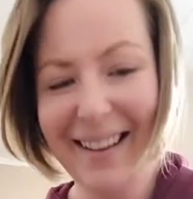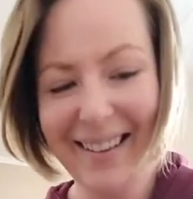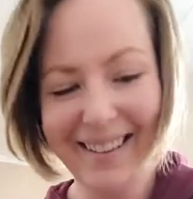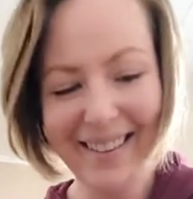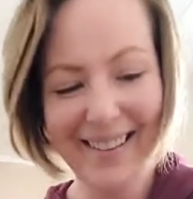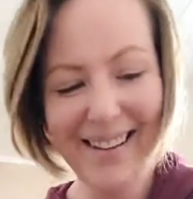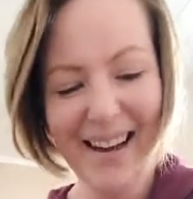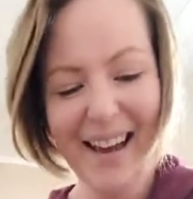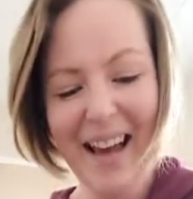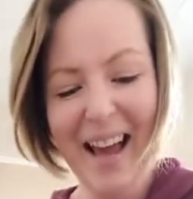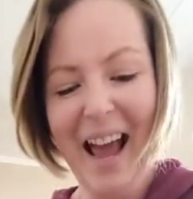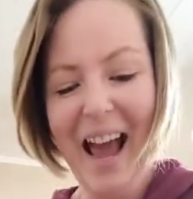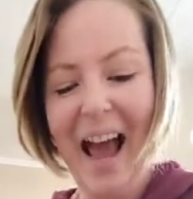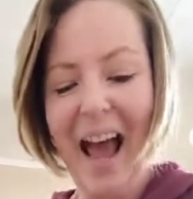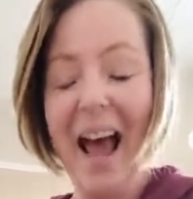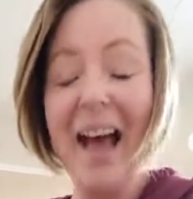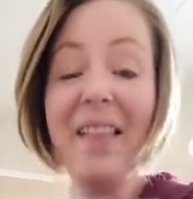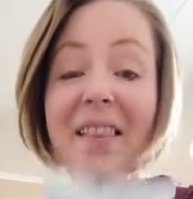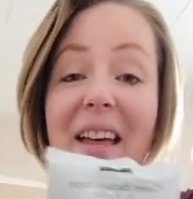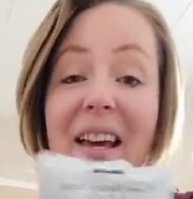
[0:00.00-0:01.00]
And then
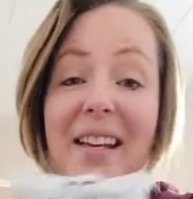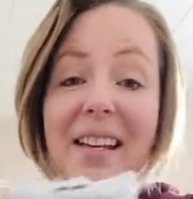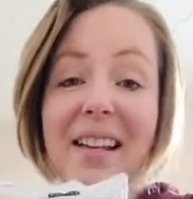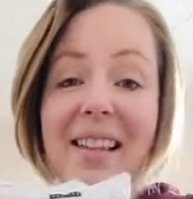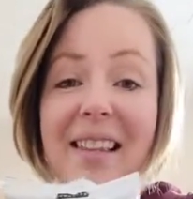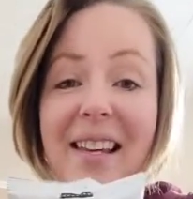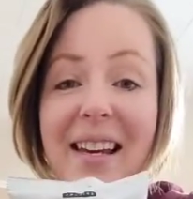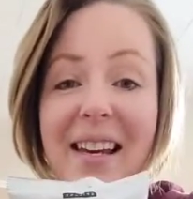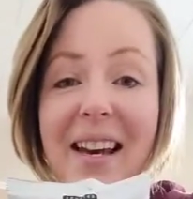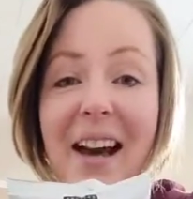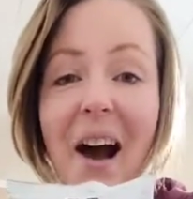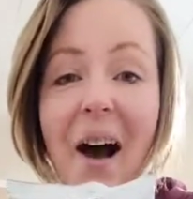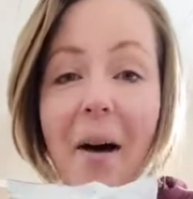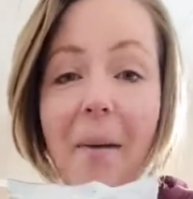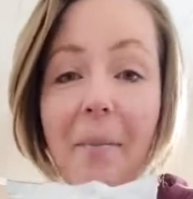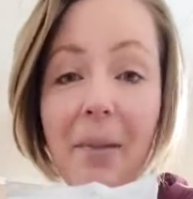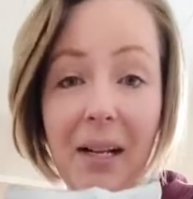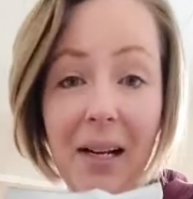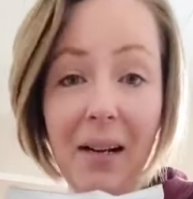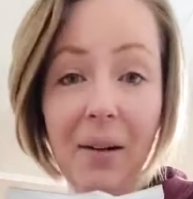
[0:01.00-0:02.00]
the banana bread
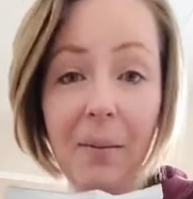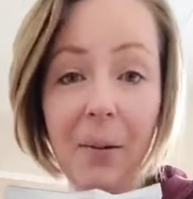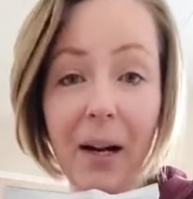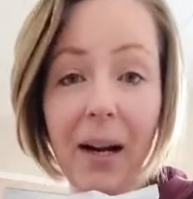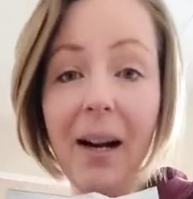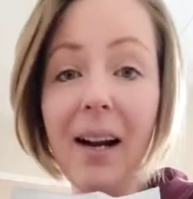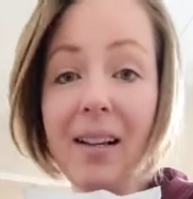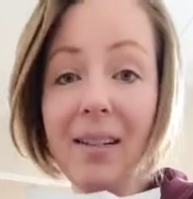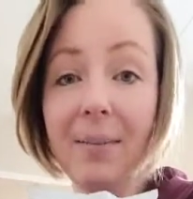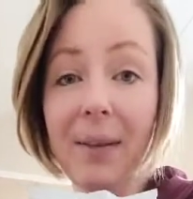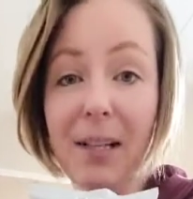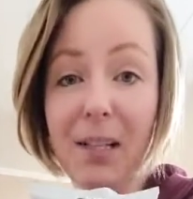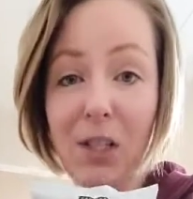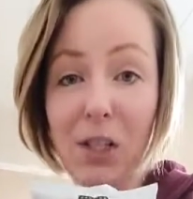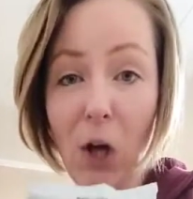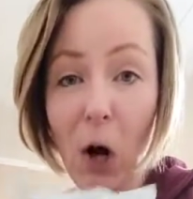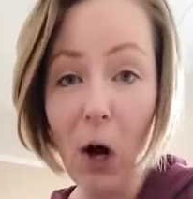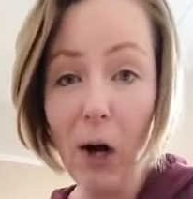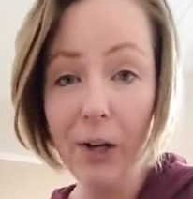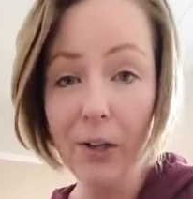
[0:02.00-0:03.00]
is my daughter's
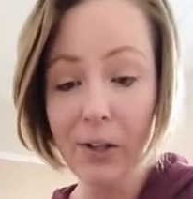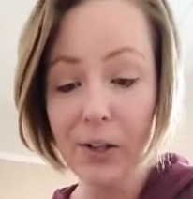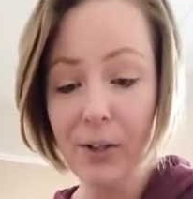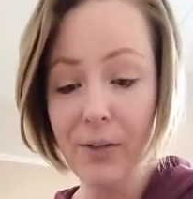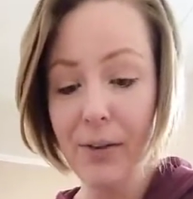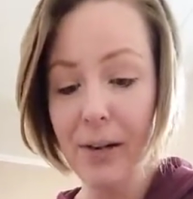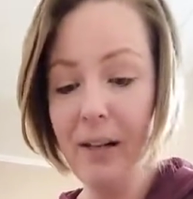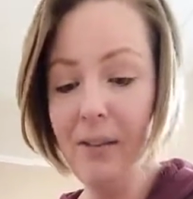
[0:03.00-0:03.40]
favorite.